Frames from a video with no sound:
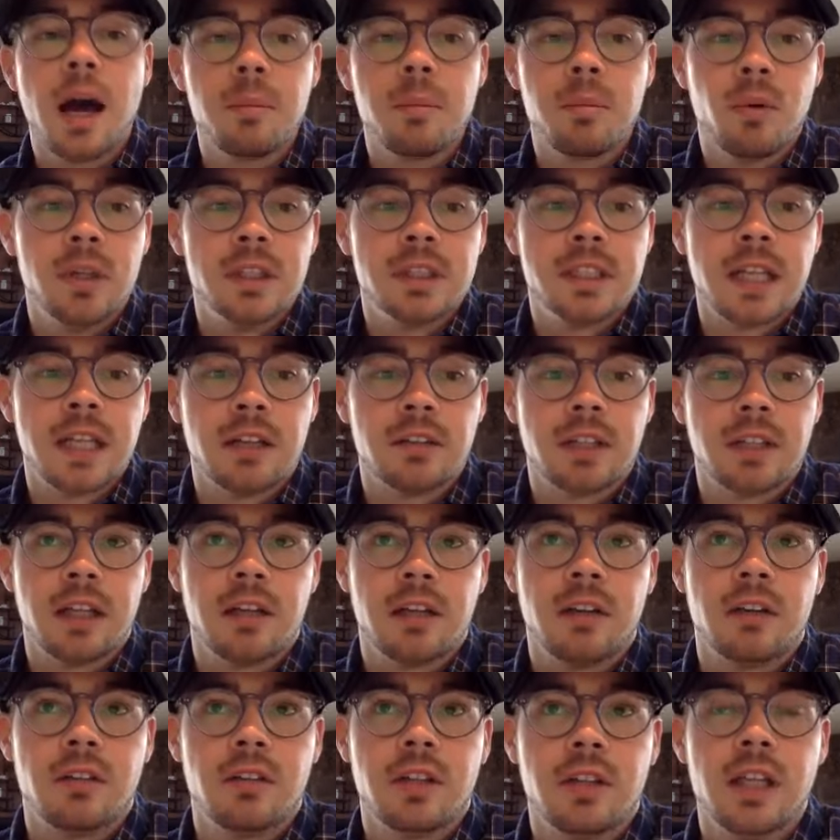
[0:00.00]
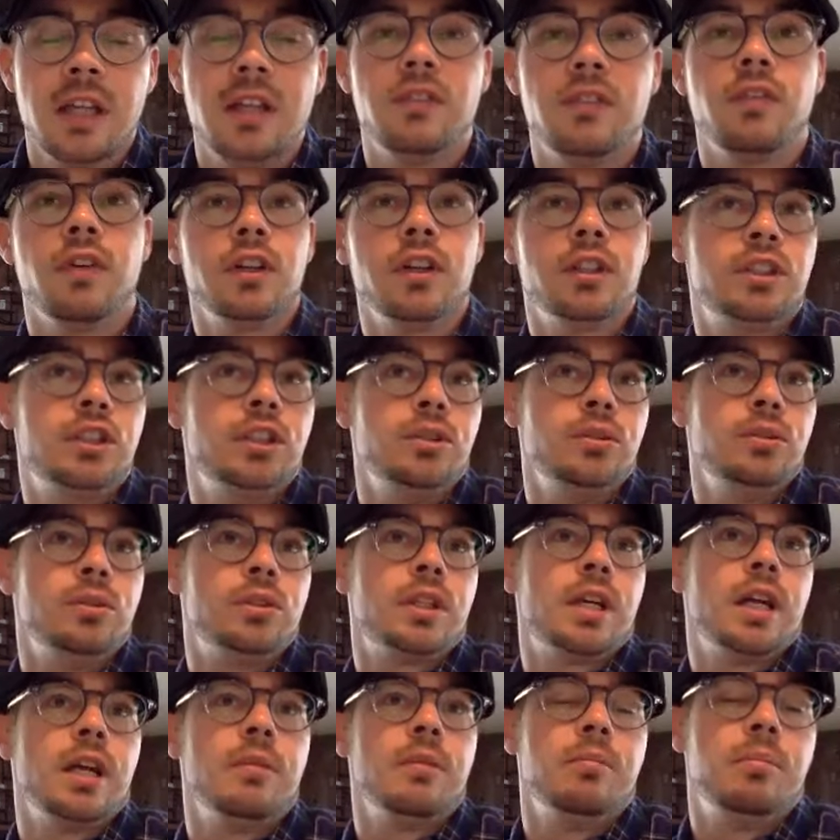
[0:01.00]
points out that these virtues
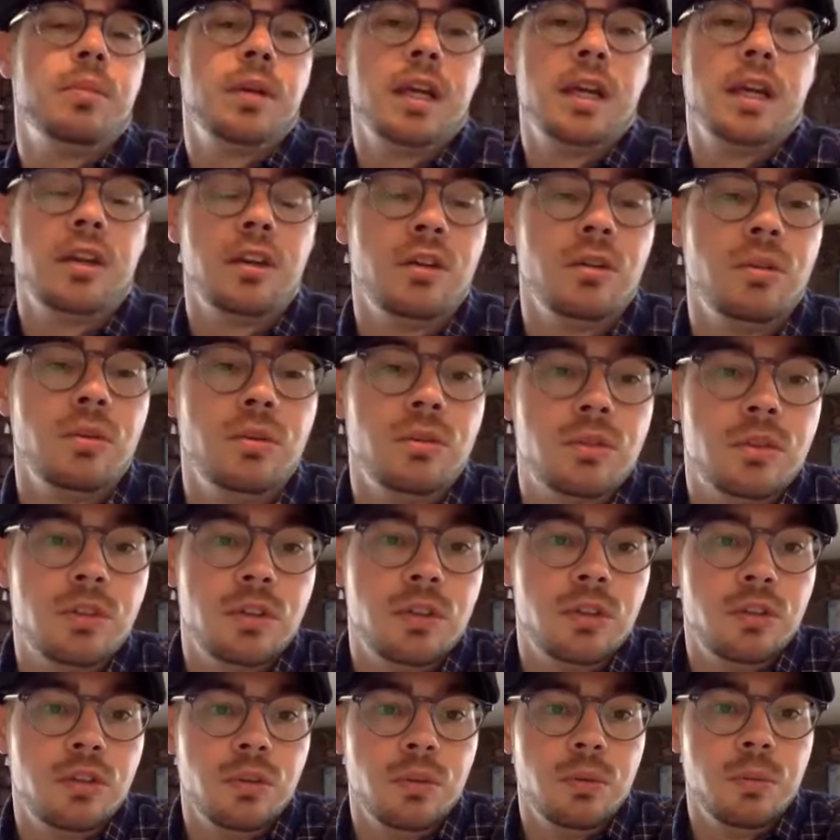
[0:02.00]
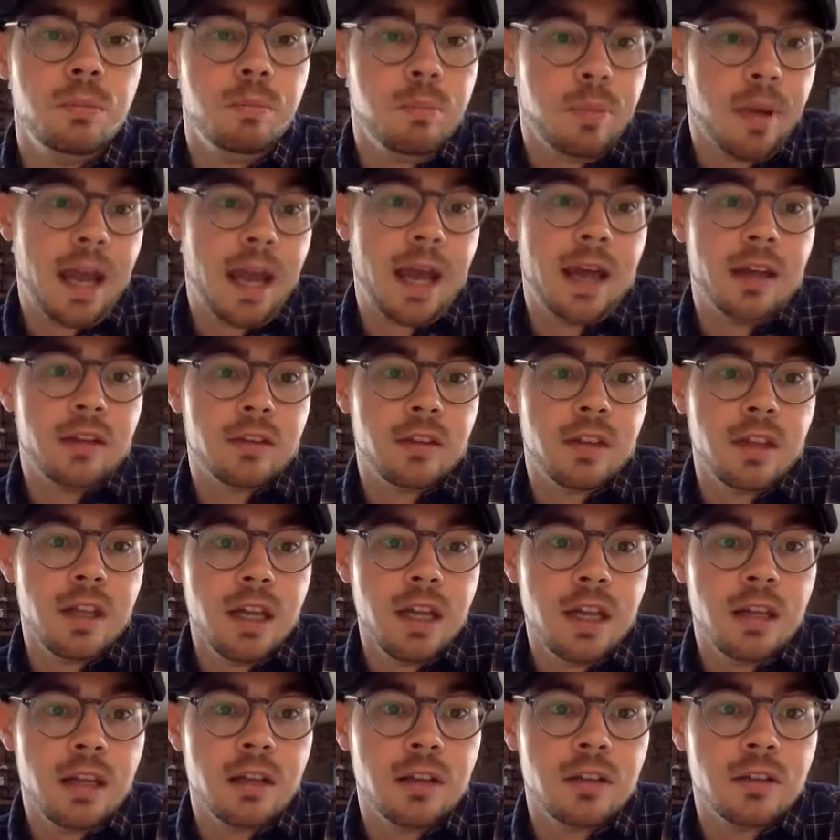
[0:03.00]
can be used to do bad
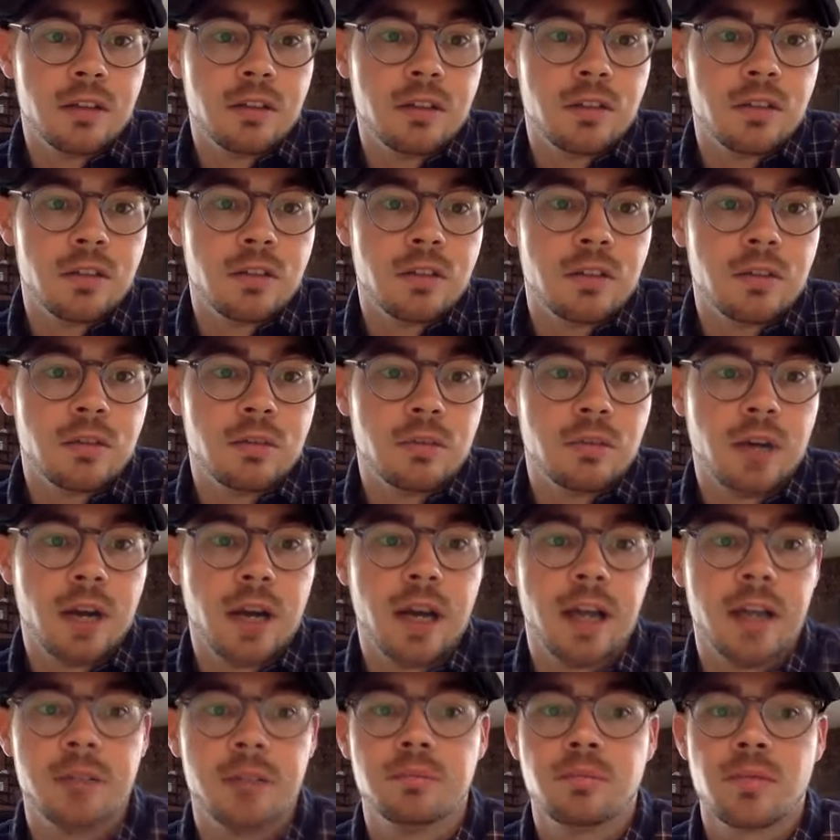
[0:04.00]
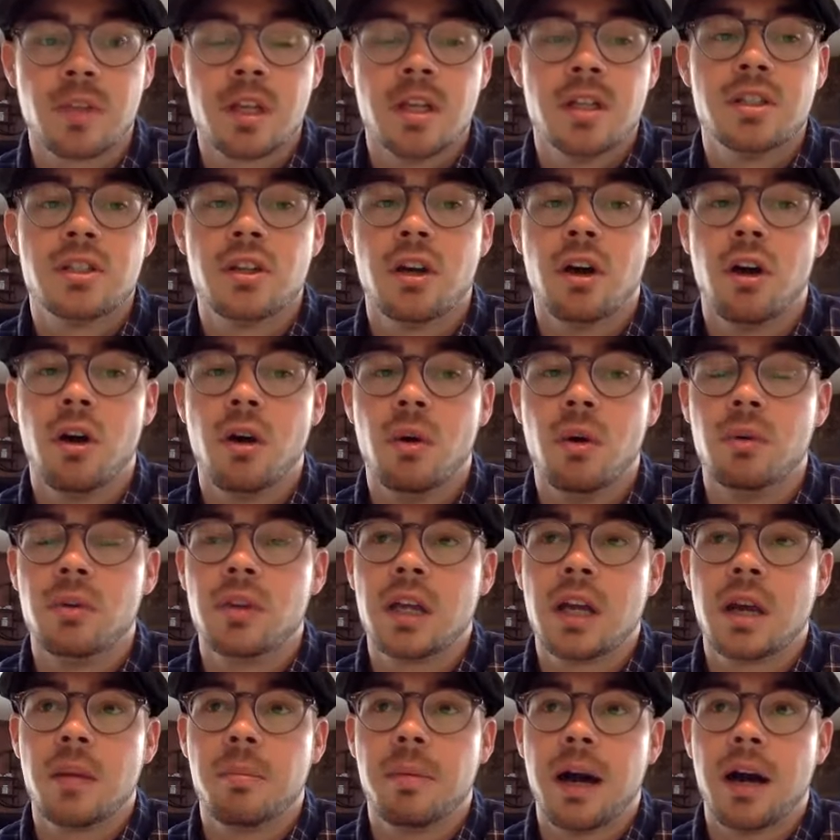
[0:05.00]
things, right? So
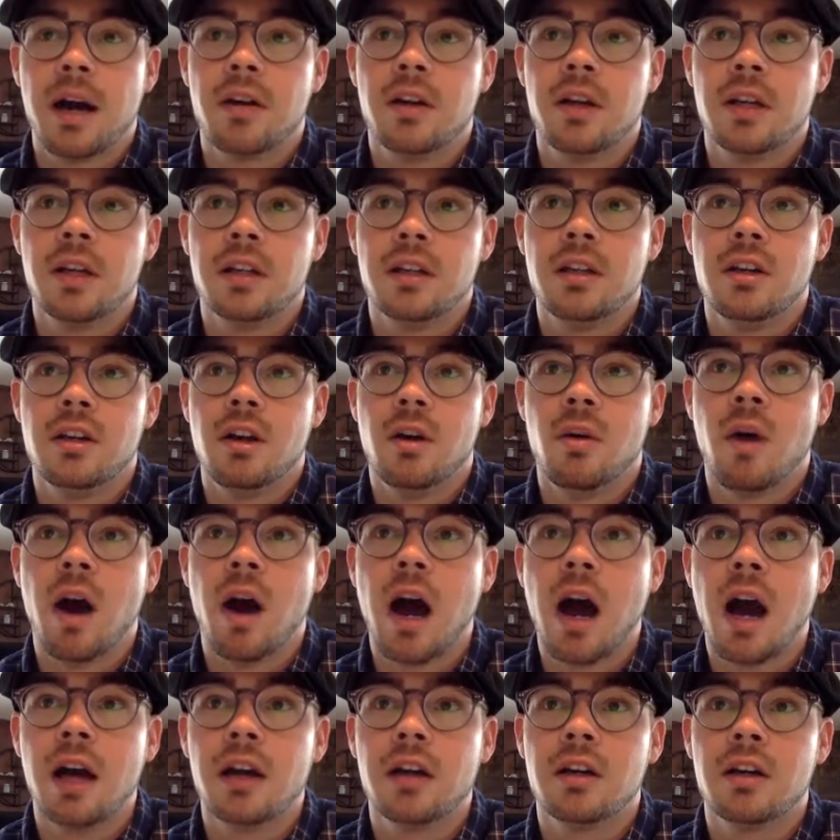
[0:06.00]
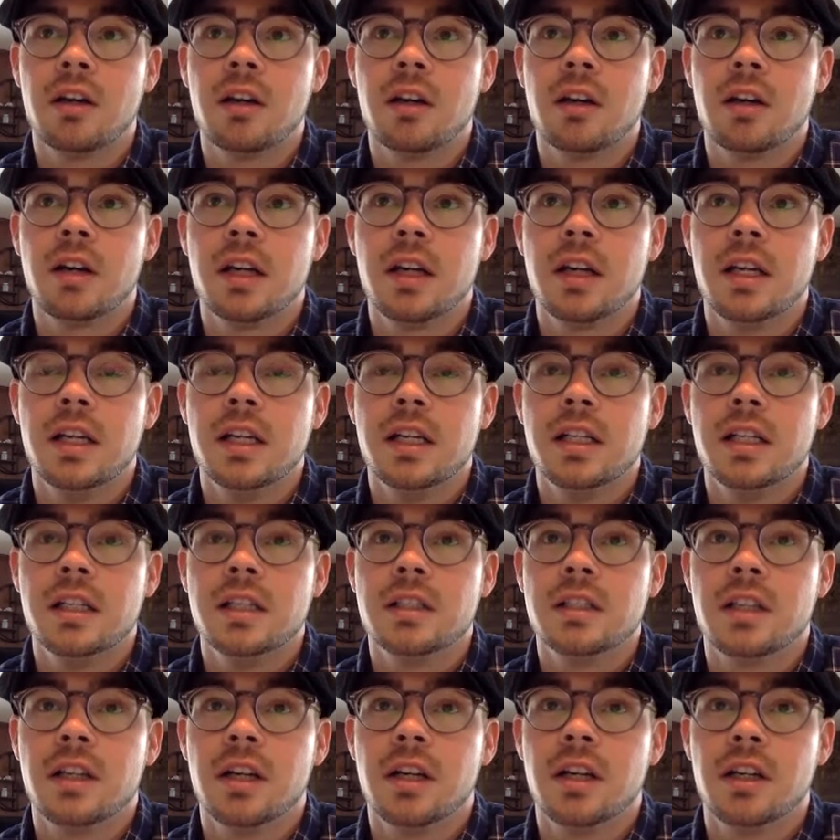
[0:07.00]
think about it, honor
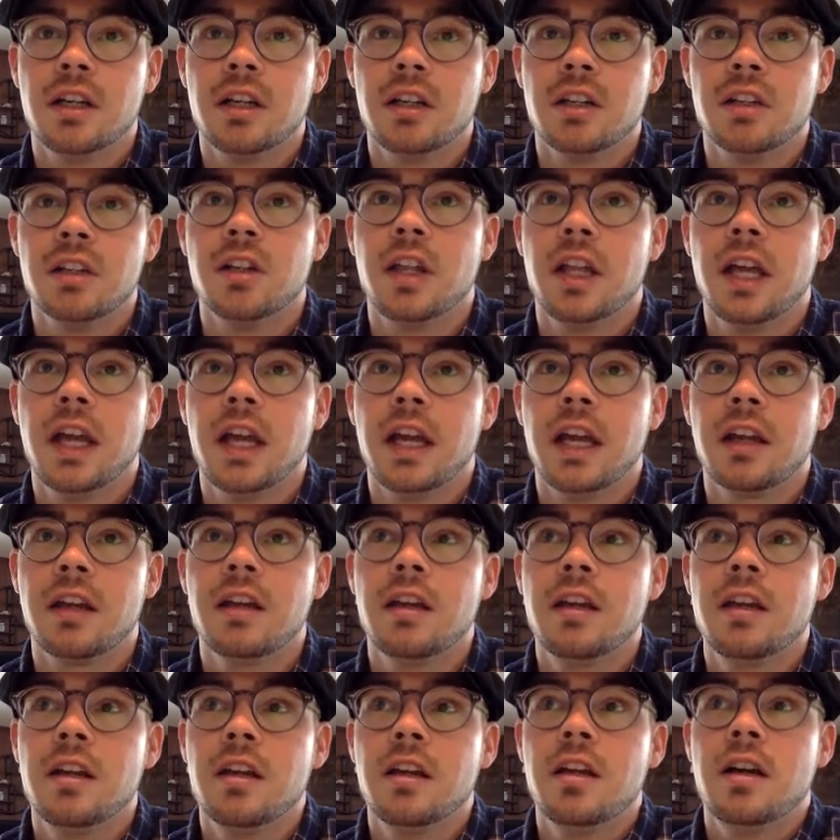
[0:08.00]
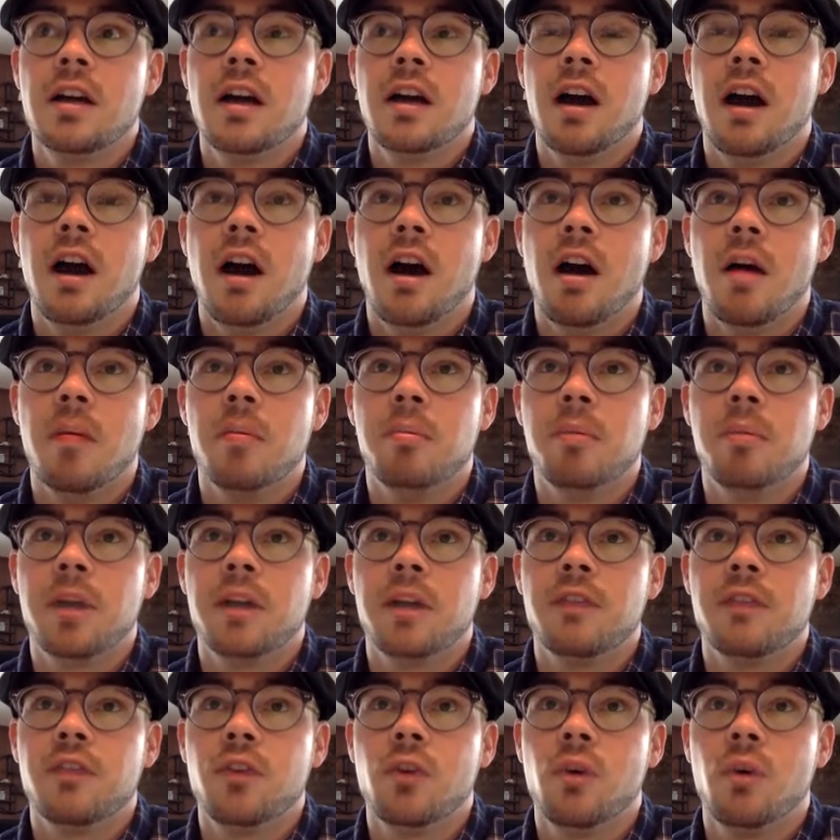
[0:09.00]
is a good thing. But
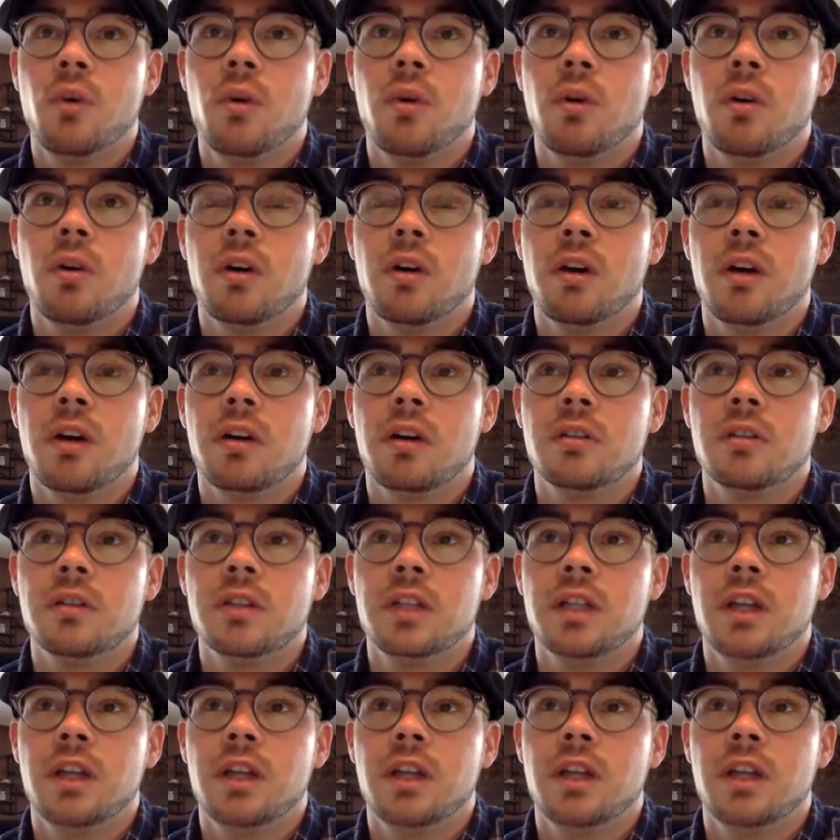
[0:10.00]
if you're